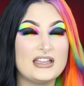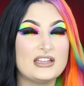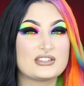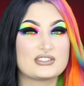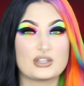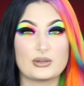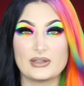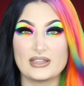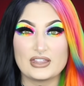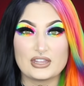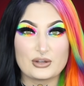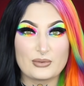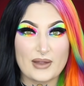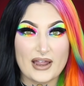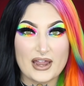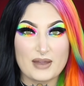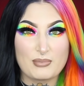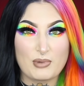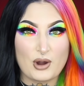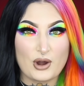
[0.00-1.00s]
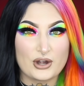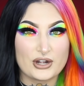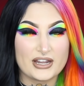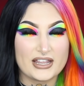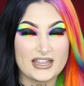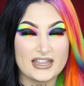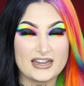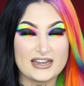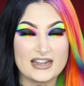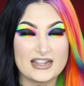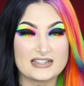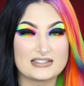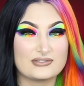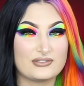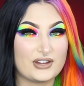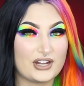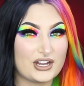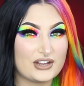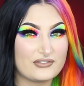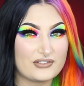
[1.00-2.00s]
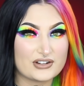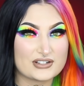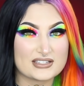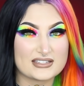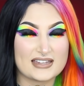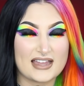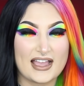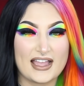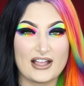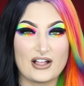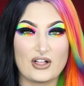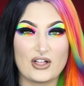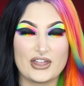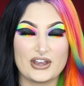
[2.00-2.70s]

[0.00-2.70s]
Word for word: So either way I part it, it's very versatile